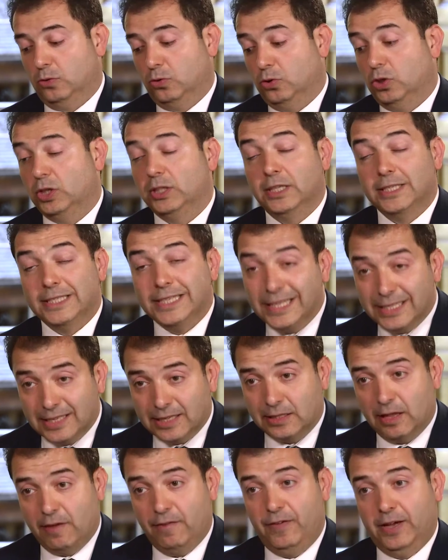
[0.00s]
three
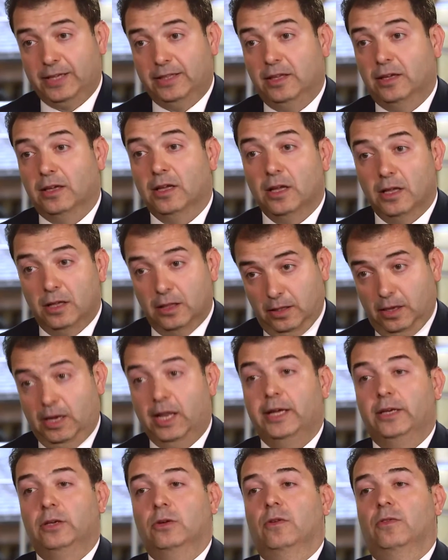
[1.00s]
diseases affecting the
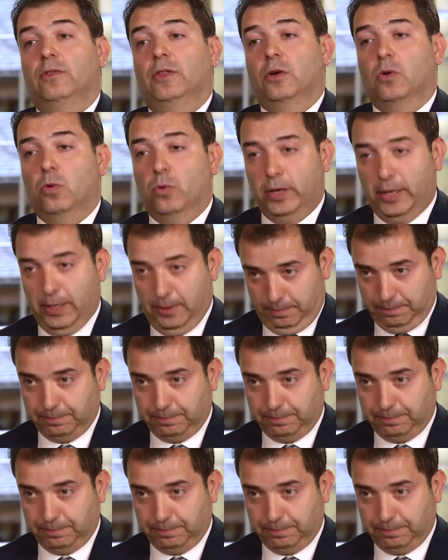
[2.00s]
lining of the cornea.